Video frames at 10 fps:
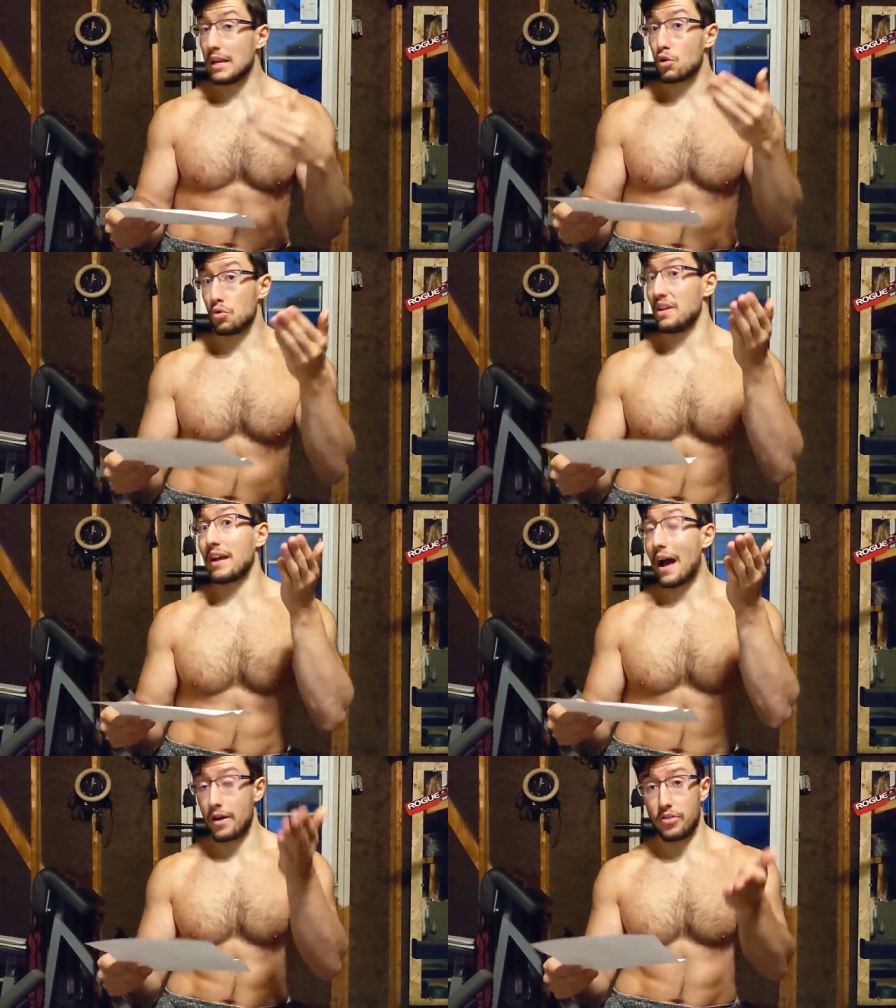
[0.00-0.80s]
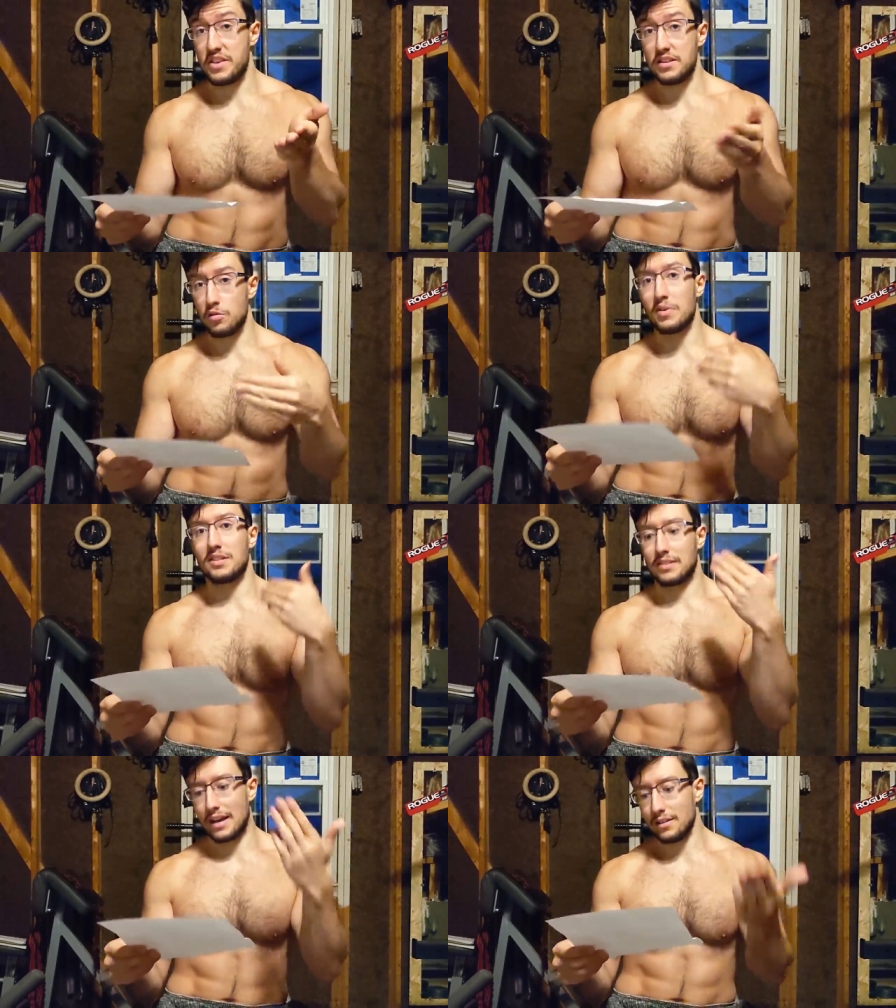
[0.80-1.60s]
including atheism
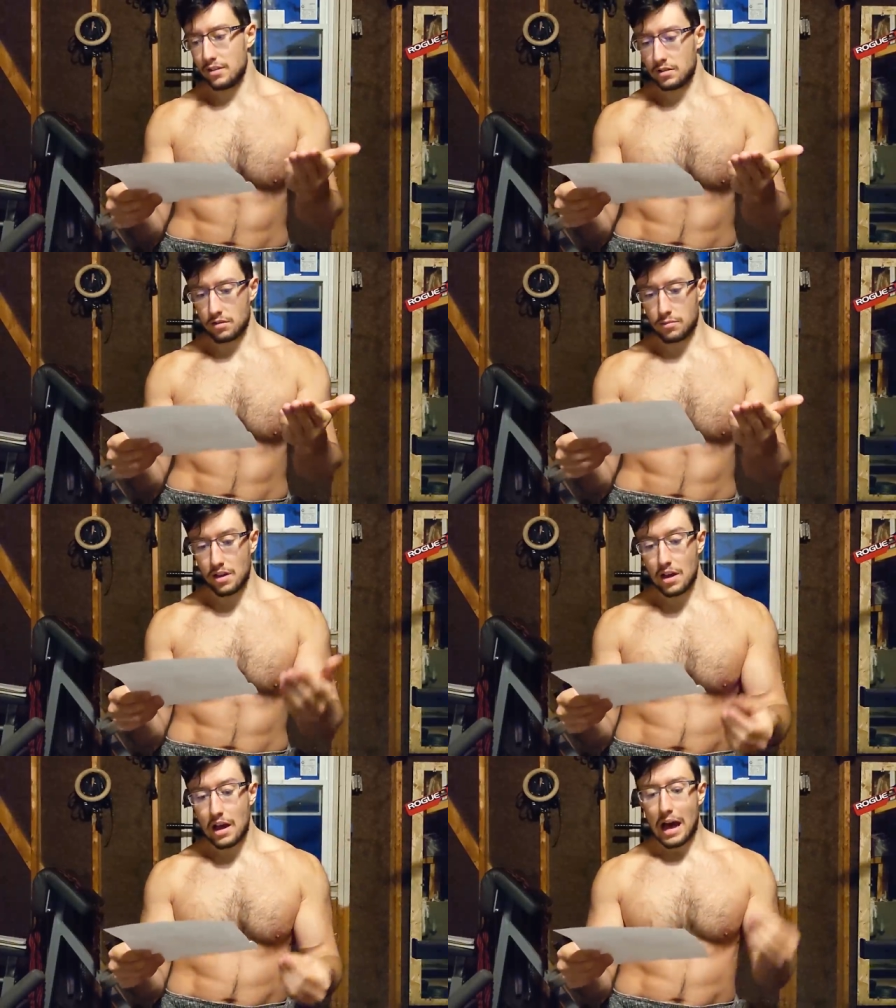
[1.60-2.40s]
and scientism,